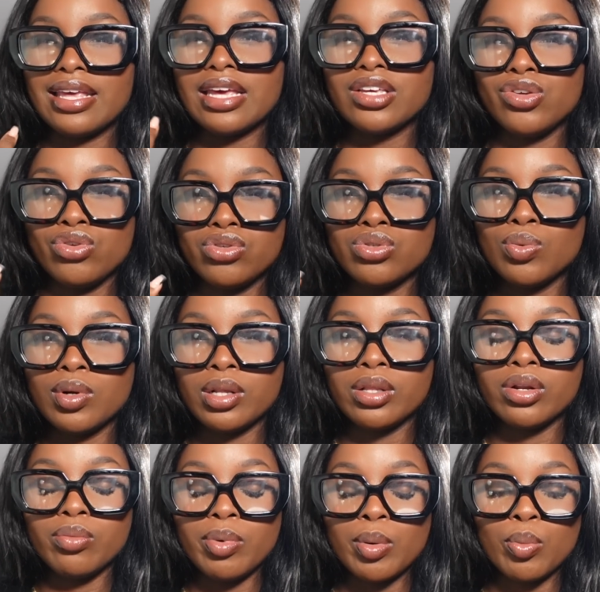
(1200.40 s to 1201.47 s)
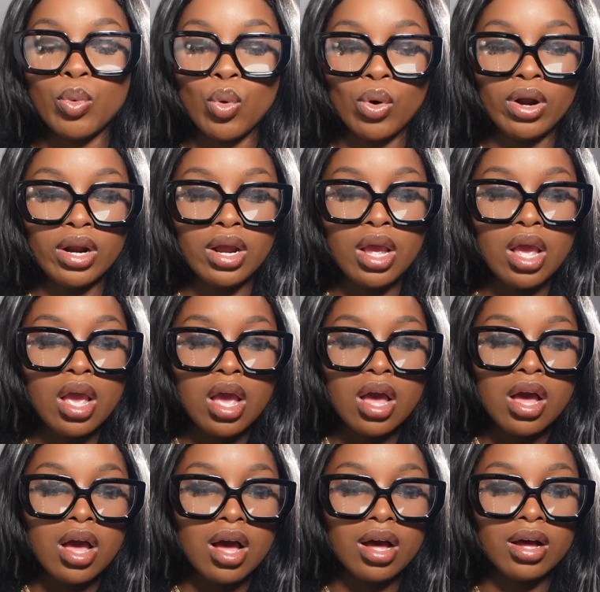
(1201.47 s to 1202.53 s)
get used to it a little bit more.
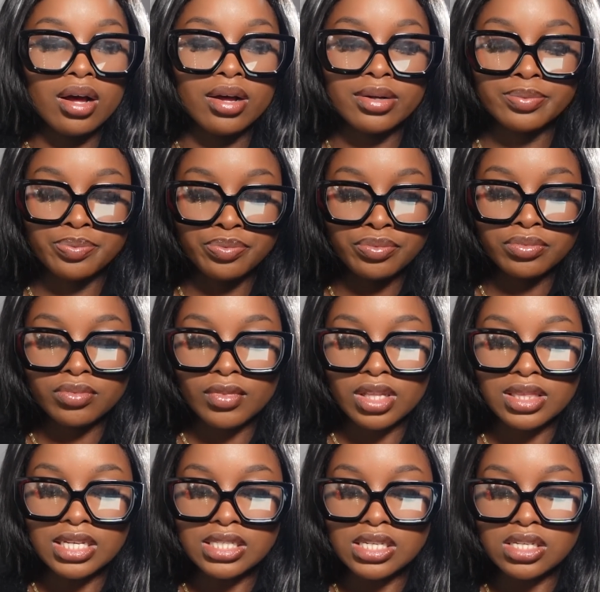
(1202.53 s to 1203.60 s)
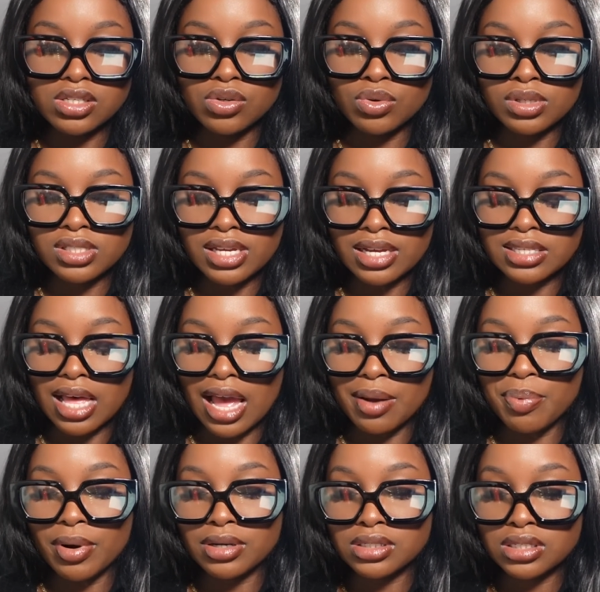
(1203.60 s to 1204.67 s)
This is unisex. I
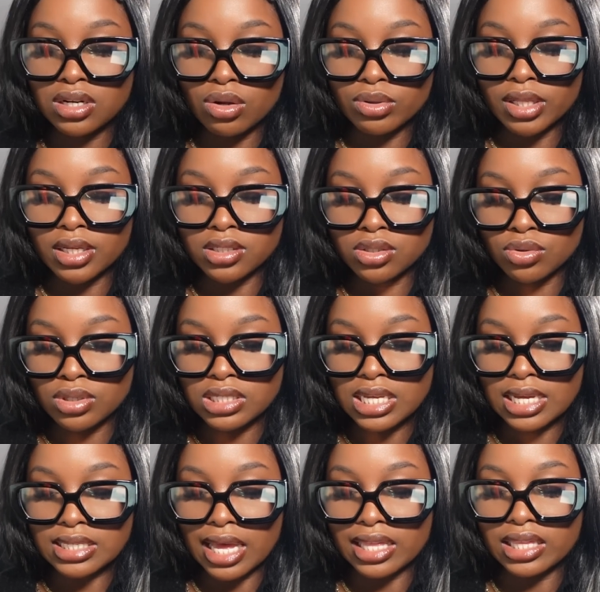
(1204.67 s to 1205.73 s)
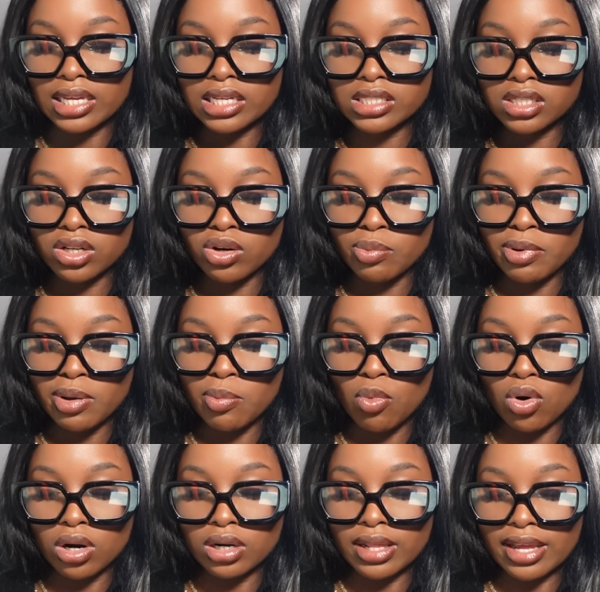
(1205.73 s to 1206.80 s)
personally don't think it's unisex. I think it's a little bit
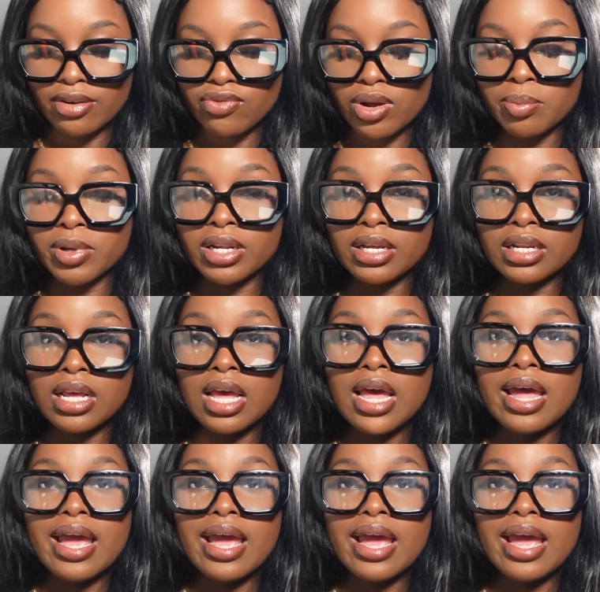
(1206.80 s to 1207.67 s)
more like feminine.